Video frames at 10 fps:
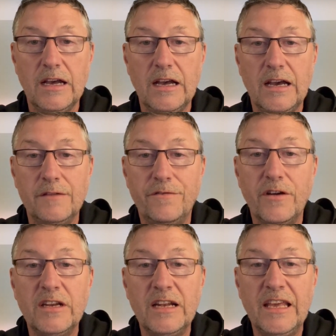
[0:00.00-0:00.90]
And
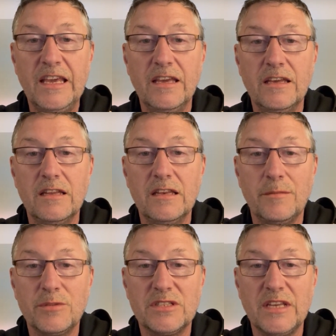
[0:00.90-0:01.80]
finally,
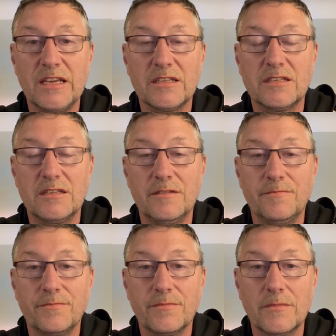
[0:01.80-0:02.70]
number 6.
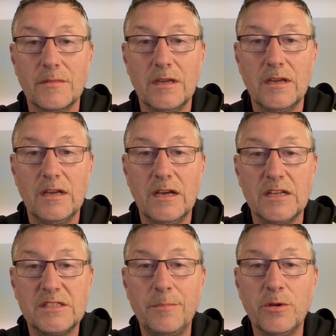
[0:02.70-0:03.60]
A
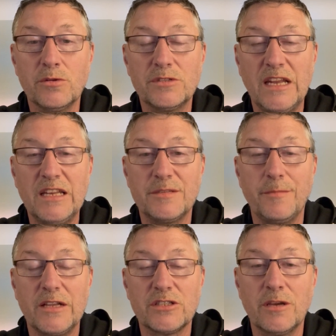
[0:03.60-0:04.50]
typical tennis
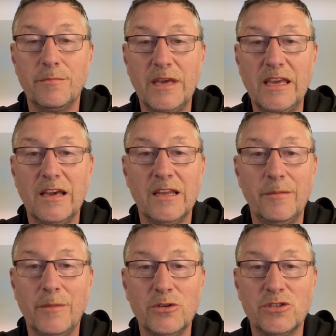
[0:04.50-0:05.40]
match can be an
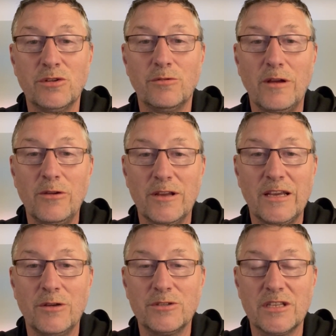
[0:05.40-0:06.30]
emotional roller
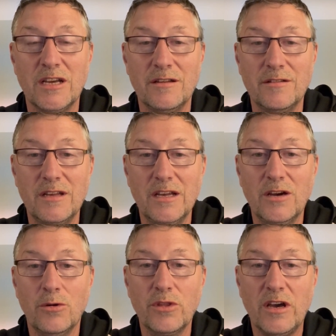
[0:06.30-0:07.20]
coaster.
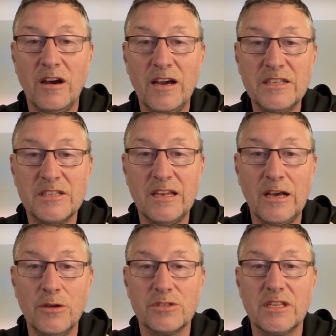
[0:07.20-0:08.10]
All the highs and
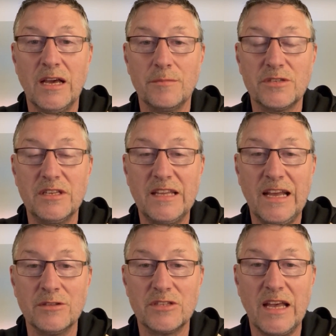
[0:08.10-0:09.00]
lows, the ups and
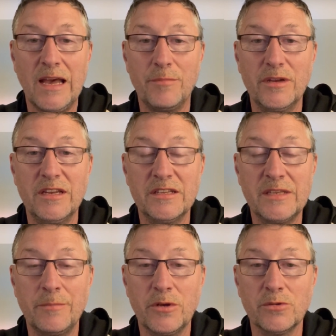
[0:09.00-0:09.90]
downs that happen in a
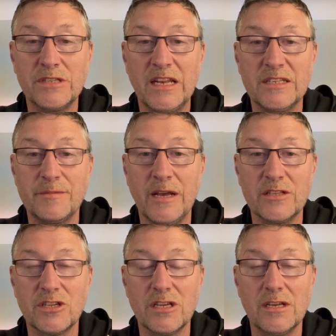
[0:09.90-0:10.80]
typical tennis match.